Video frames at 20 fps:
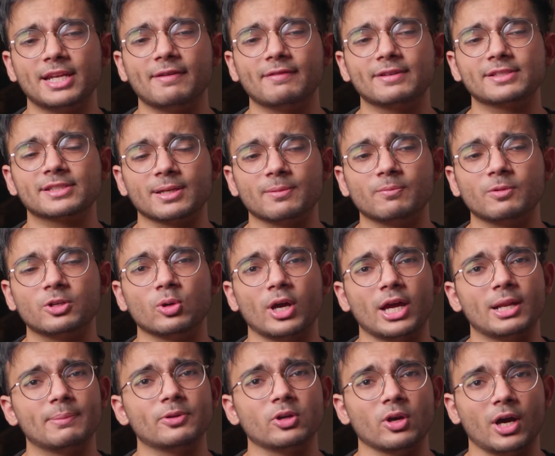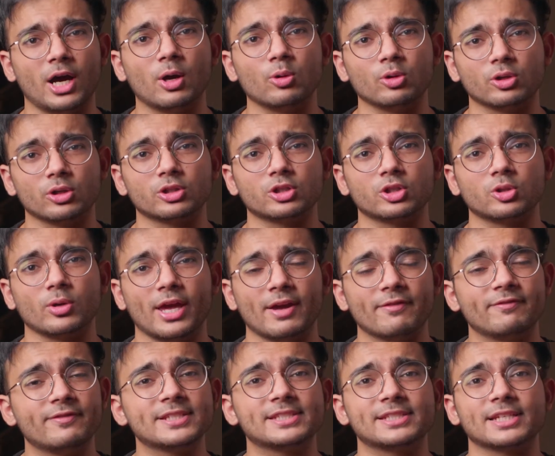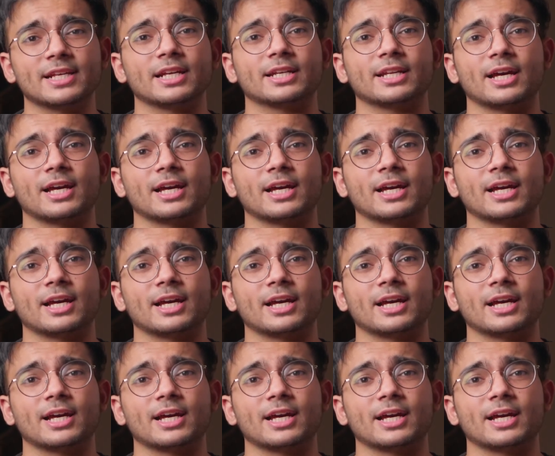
having someone to help you out through every single